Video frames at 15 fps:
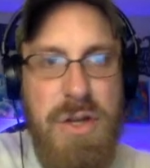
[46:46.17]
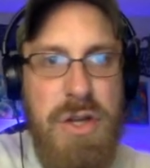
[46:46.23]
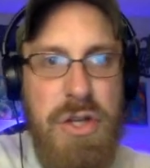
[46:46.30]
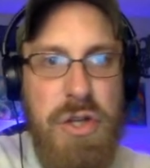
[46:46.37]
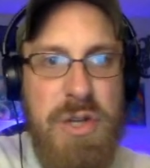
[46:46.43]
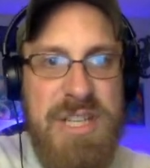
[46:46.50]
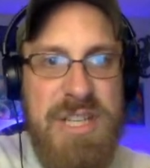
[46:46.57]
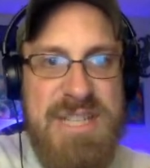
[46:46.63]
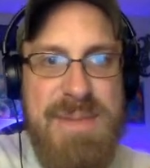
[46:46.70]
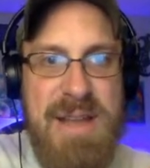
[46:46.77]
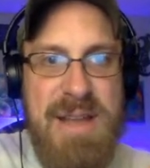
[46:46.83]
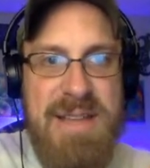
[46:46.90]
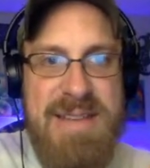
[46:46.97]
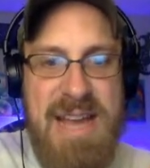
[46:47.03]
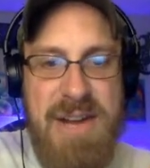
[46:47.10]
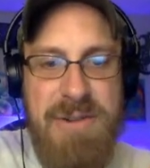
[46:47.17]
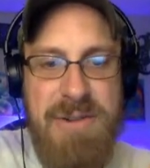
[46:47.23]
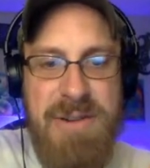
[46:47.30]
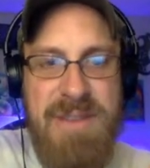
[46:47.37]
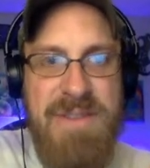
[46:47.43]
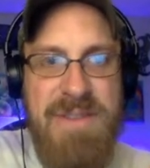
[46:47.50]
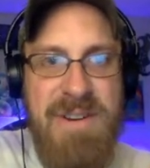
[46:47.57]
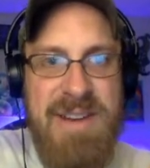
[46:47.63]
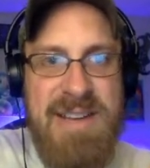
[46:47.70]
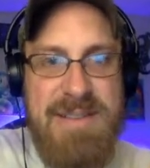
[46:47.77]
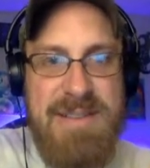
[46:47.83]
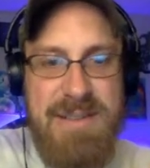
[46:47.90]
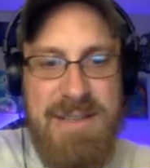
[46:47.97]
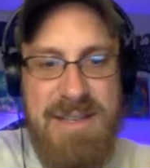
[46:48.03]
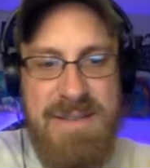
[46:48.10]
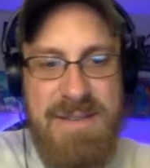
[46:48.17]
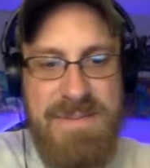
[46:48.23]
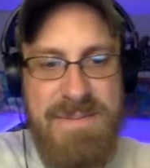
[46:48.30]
You can smell a tannery very easily.